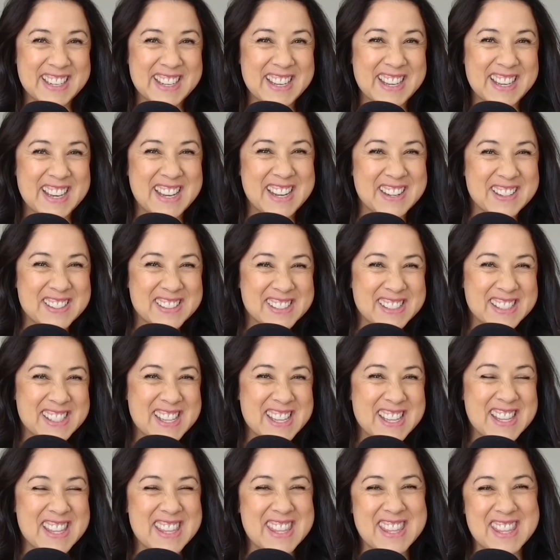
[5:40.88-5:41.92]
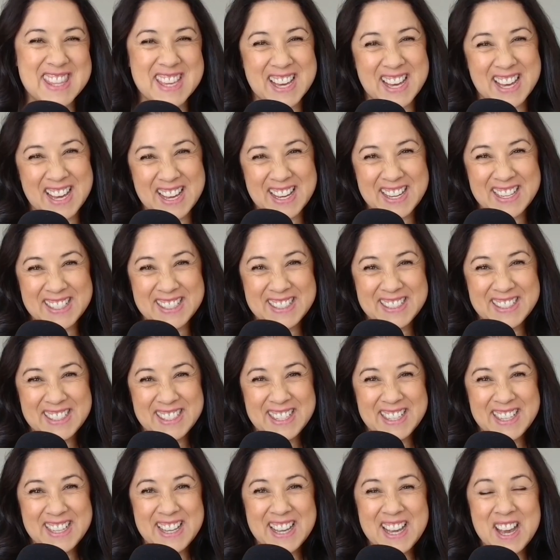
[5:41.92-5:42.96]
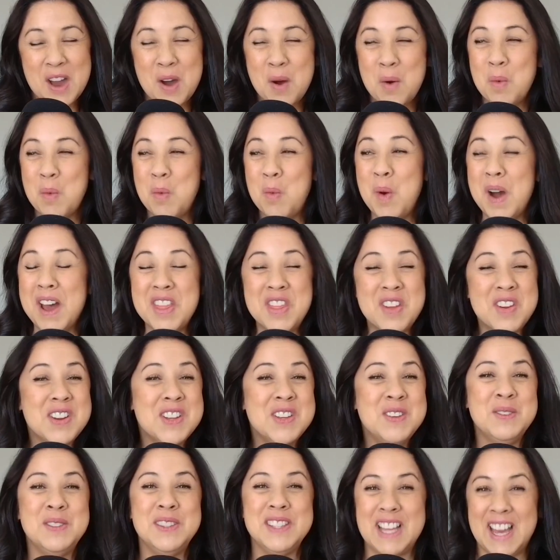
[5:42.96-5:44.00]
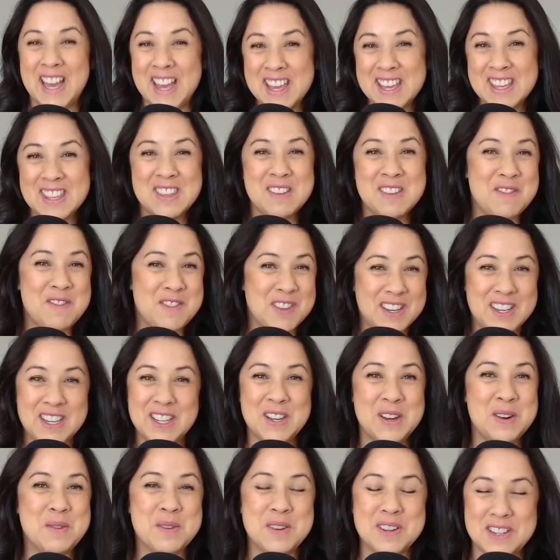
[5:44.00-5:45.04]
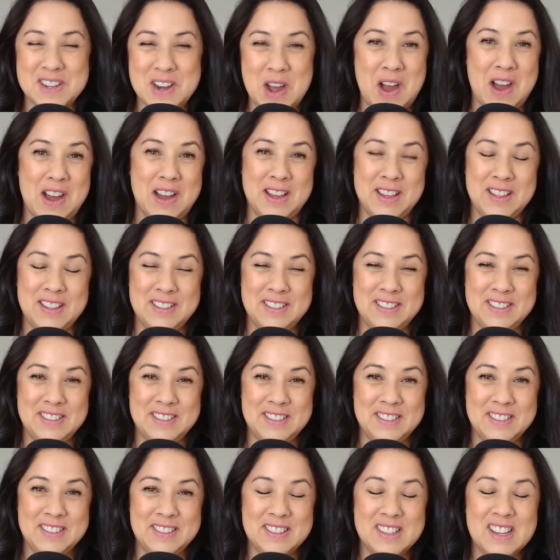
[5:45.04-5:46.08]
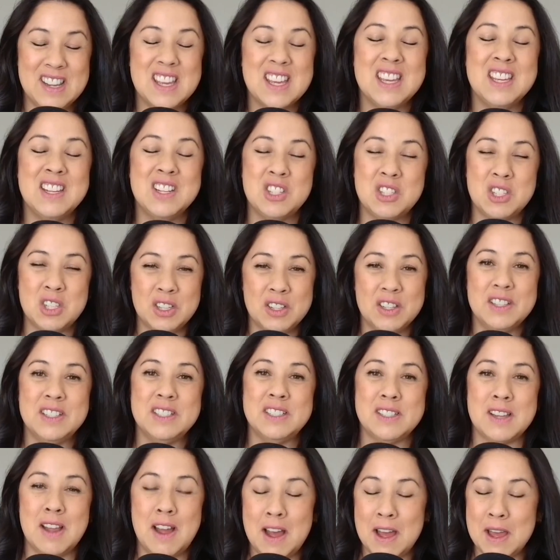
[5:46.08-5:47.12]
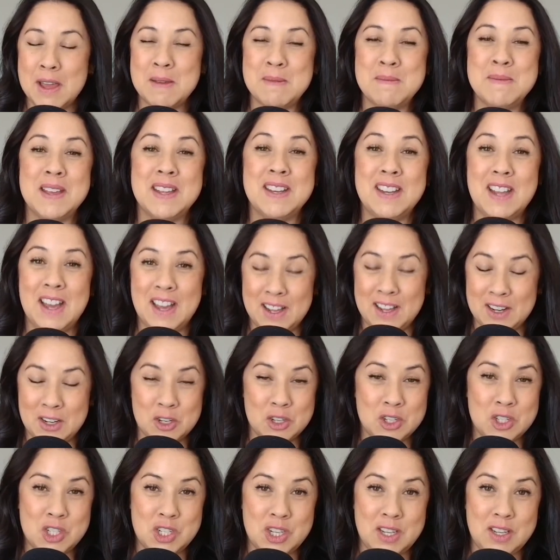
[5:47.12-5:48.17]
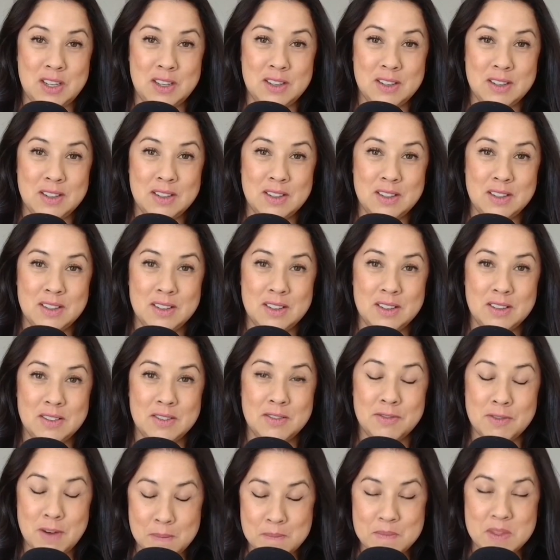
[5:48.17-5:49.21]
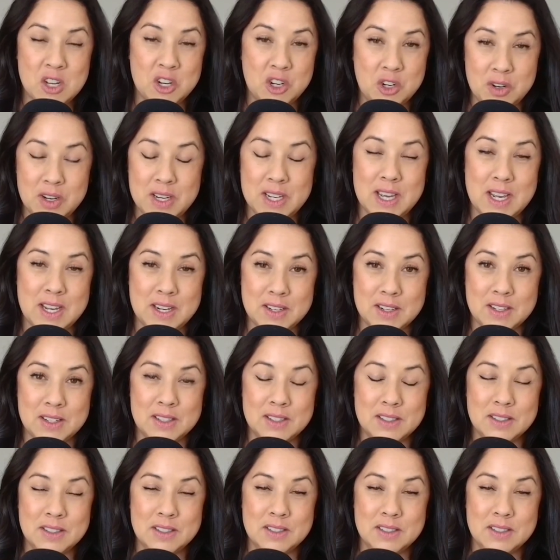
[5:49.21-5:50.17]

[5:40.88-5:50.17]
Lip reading: Here's the thing, whether you like the video or not, it took time and energy from the creator.